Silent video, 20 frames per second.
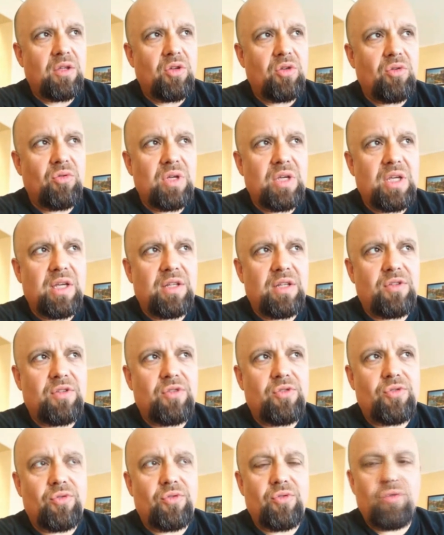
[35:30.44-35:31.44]
you
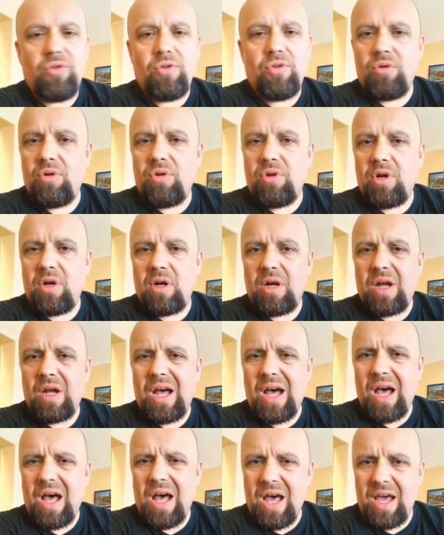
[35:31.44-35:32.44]
eat through
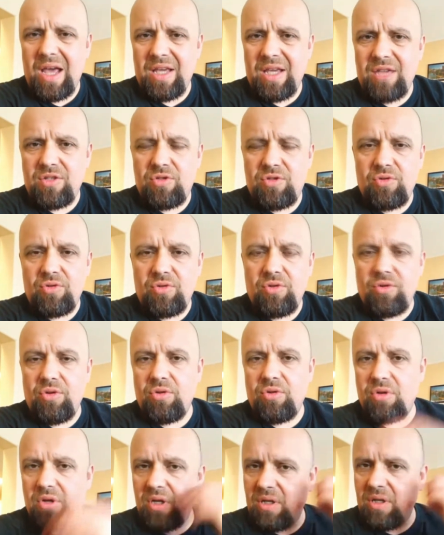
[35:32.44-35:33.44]
your eyes, through
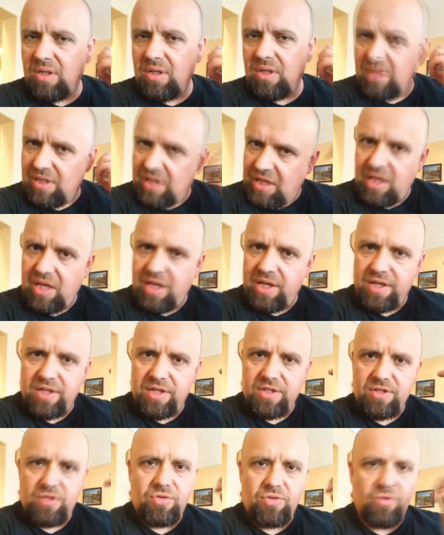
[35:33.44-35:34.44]
your
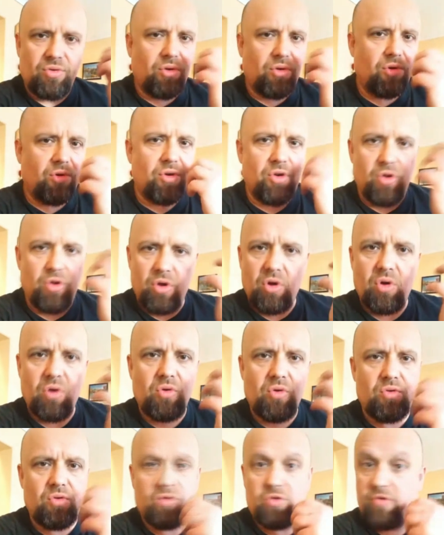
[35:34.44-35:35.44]
ears, through your
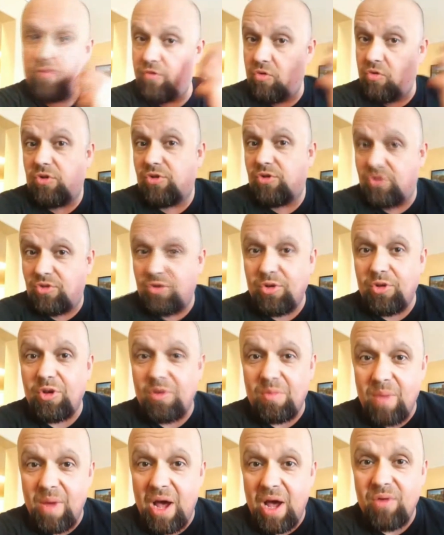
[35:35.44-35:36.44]
nose, of course,
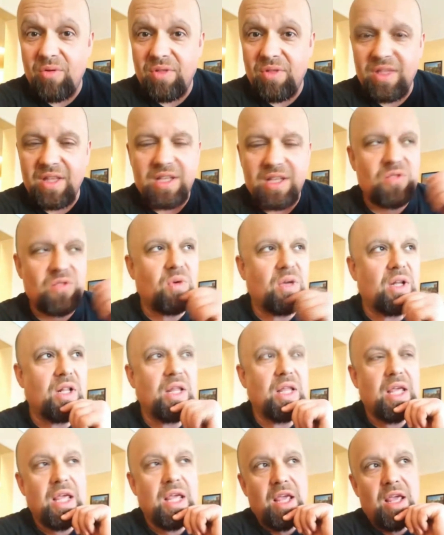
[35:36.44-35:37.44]
through your mouth as
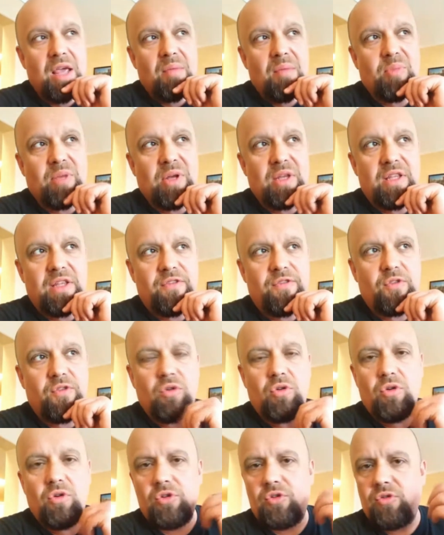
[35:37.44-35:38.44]
well. But if
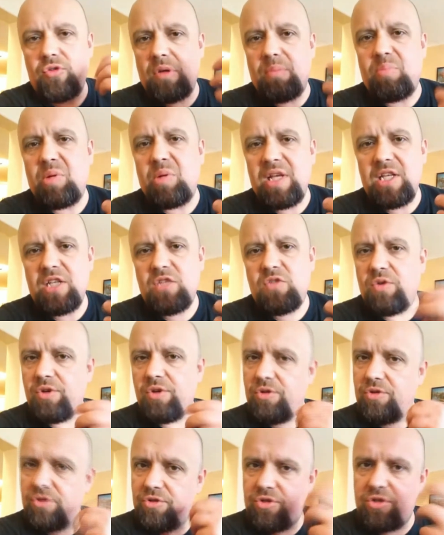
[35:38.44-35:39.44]
you go to a place
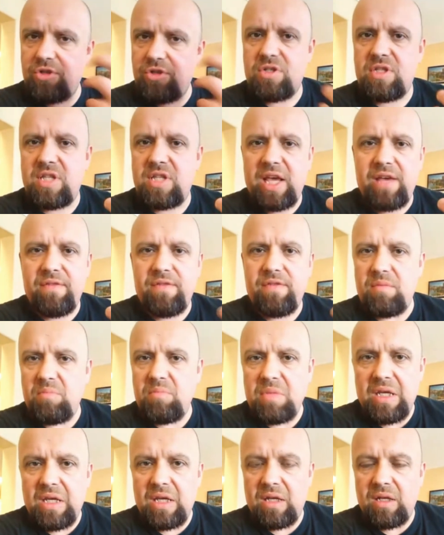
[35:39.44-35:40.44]
where you just have a
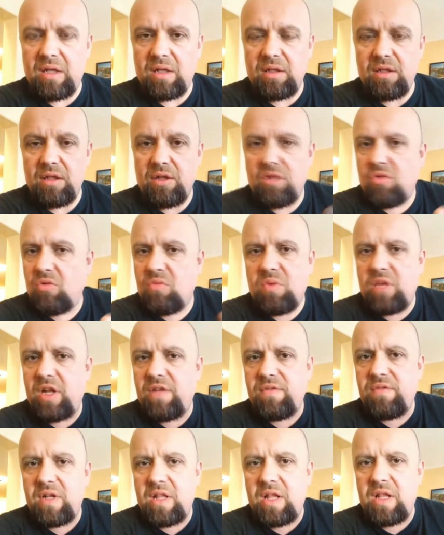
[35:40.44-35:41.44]
meal,
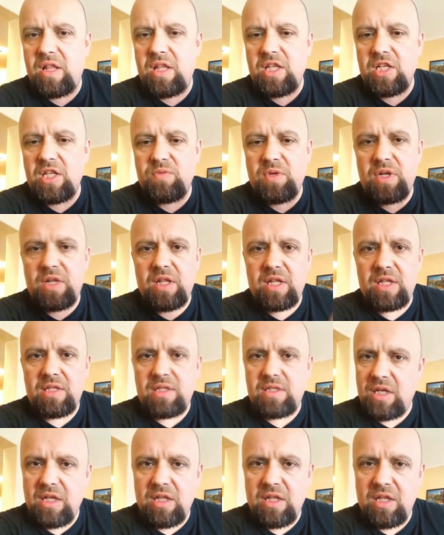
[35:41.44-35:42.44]
whatever that is, whether
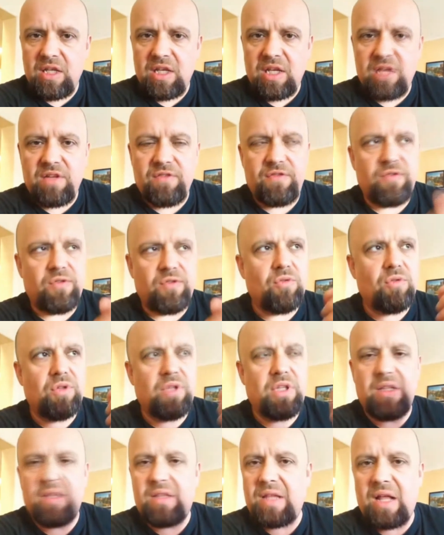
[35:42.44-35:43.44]
that's Indian
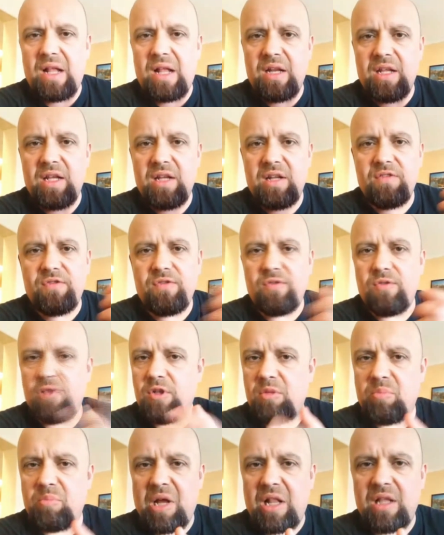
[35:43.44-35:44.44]
food, Italian
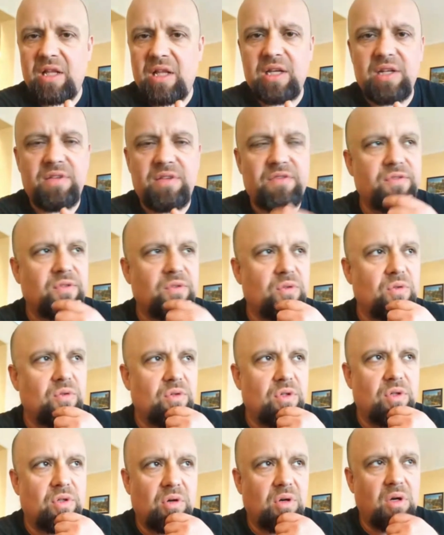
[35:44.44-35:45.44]
food, Balkan
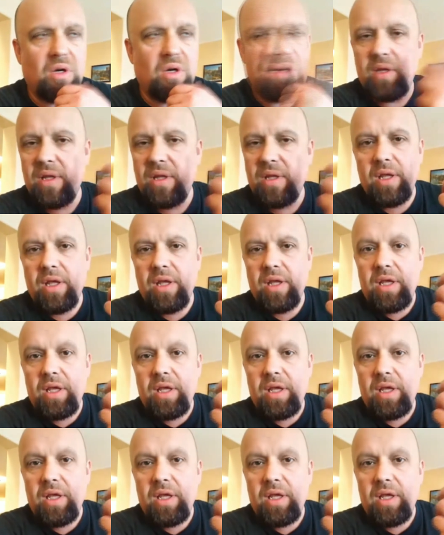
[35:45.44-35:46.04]
food, or